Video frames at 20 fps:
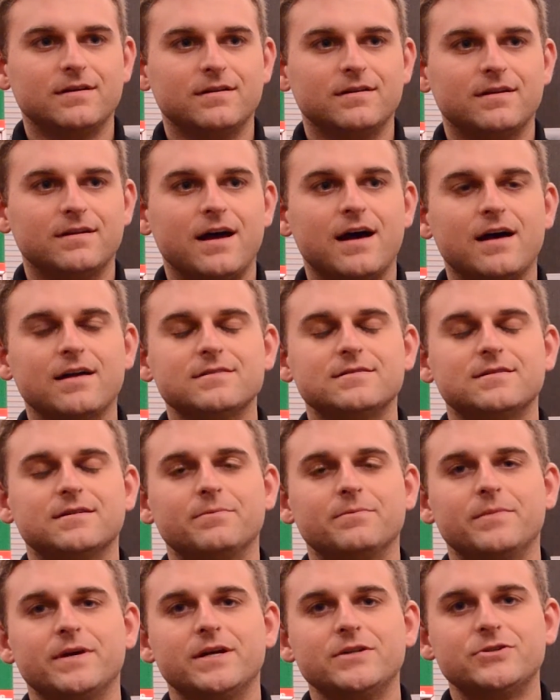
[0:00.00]
not to
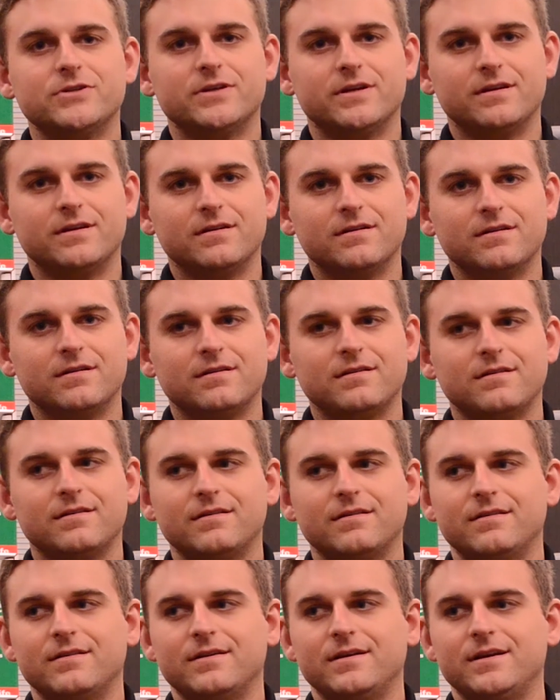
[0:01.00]
mention
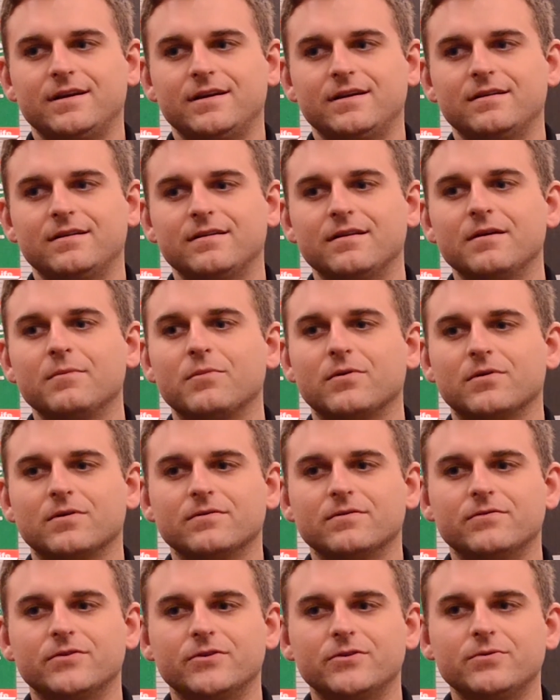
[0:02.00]
the number
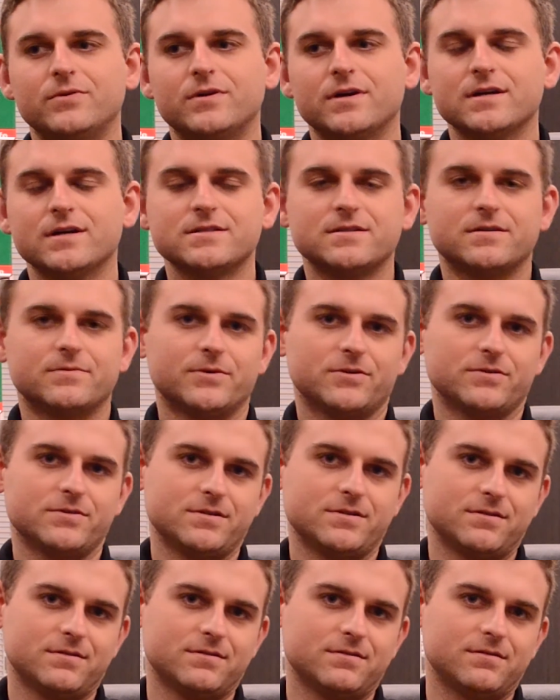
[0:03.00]
of new
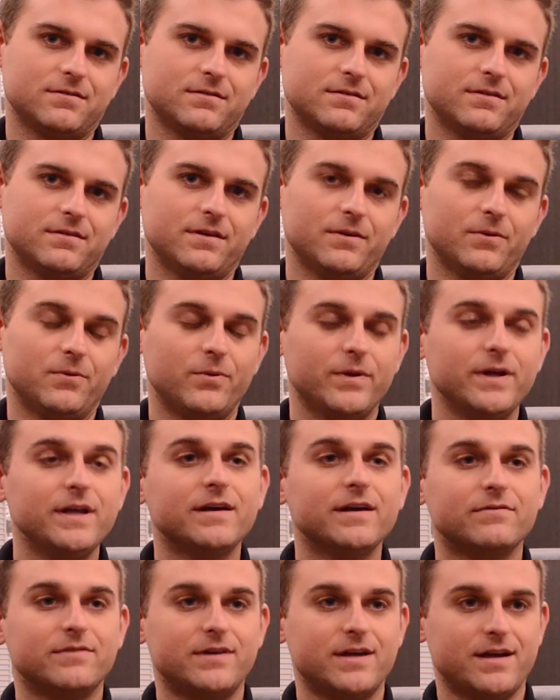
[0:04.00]
customers that we
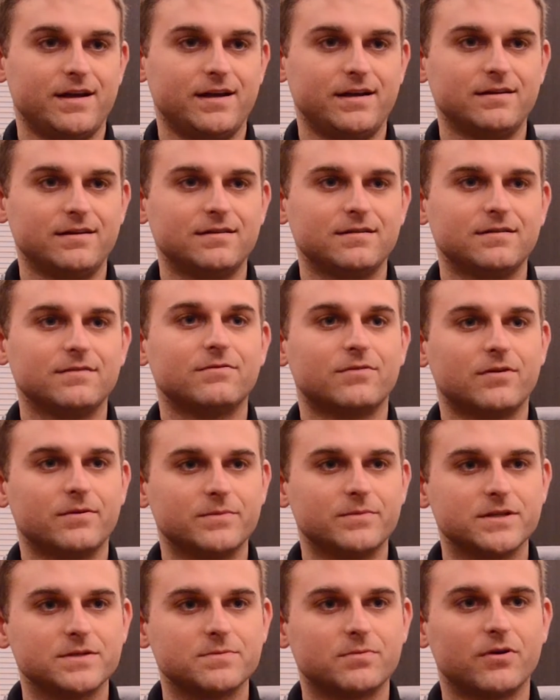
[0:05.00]
have gained from
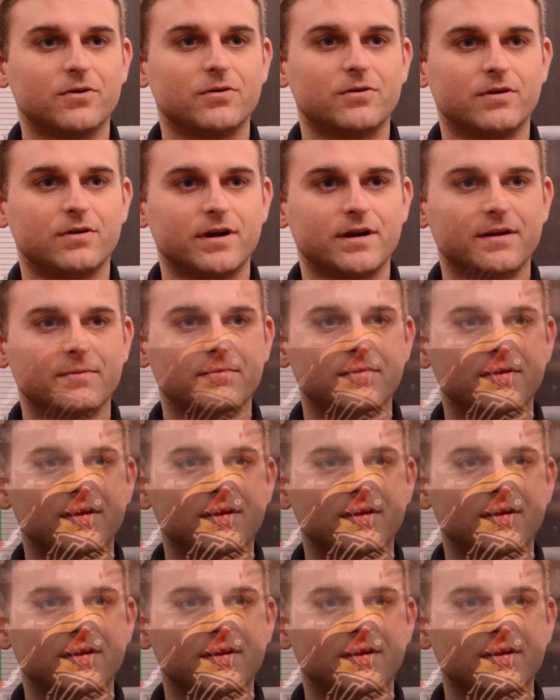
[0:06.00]
this program.